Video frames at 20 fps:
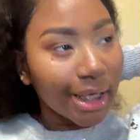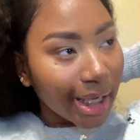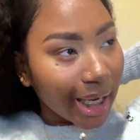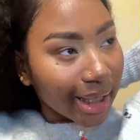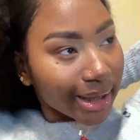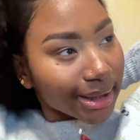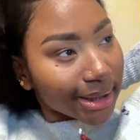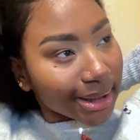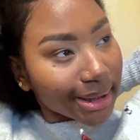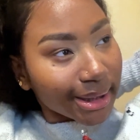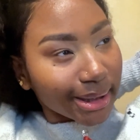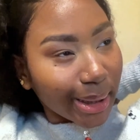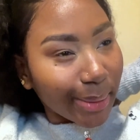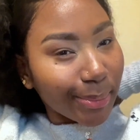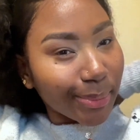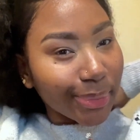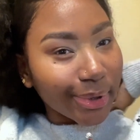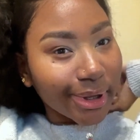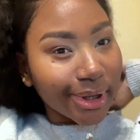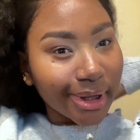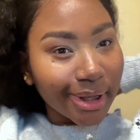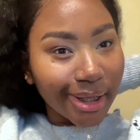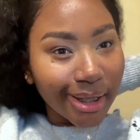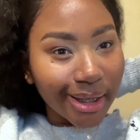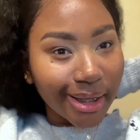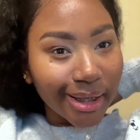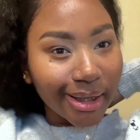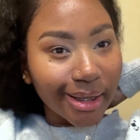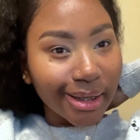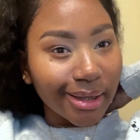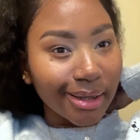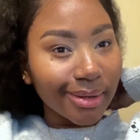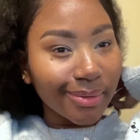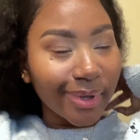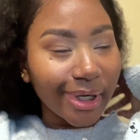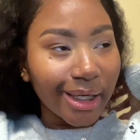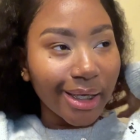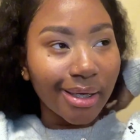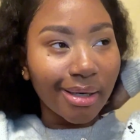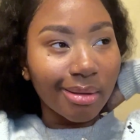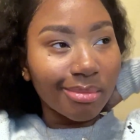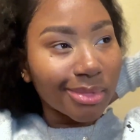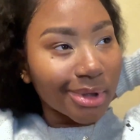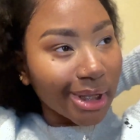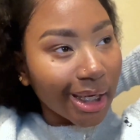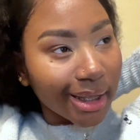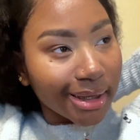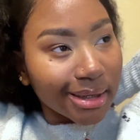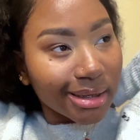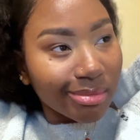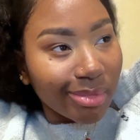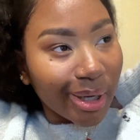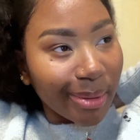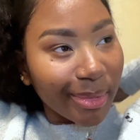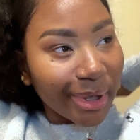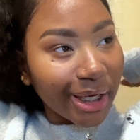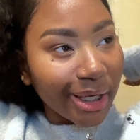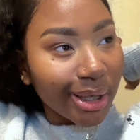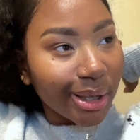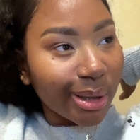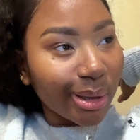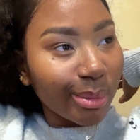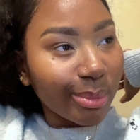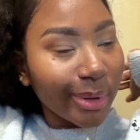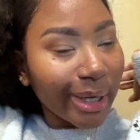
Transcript: a simple girl when it comes on to my makeup.